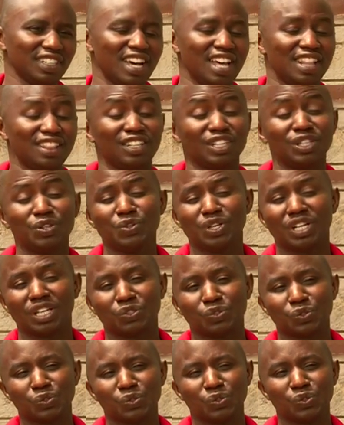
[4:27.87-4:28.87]
a three-wheeler
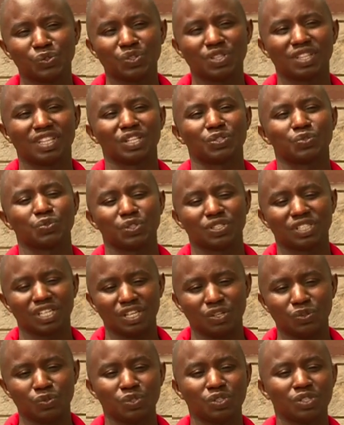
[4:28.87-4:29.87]
tuk-tuk. That's what I
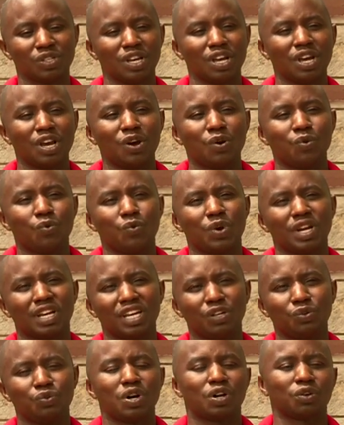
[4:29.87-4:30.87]
use. When
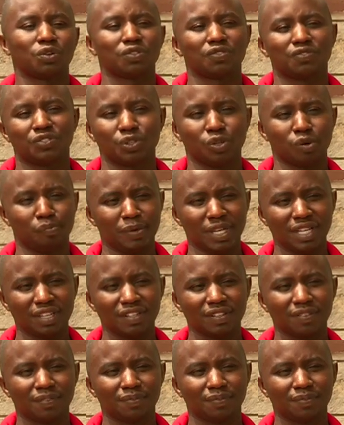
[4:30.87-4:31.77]
I do a lot of shopping,